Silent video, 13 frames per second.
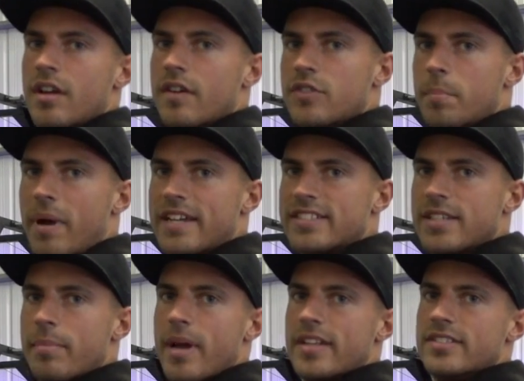of the
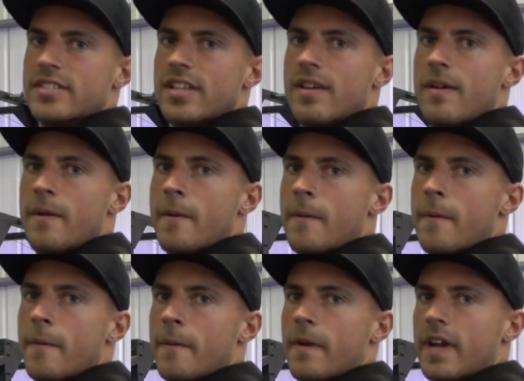bicep heads,
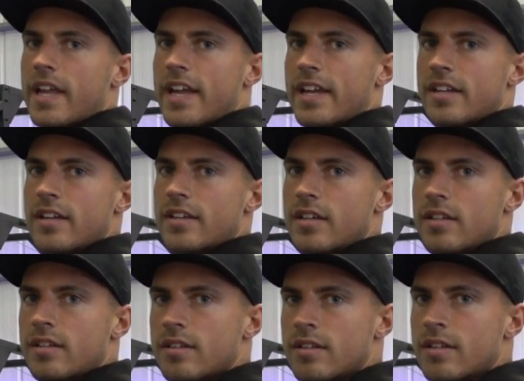okay?
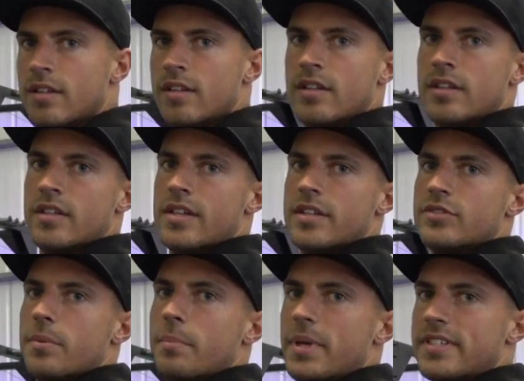
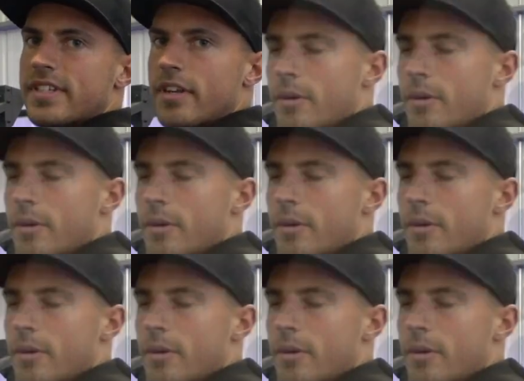So mix it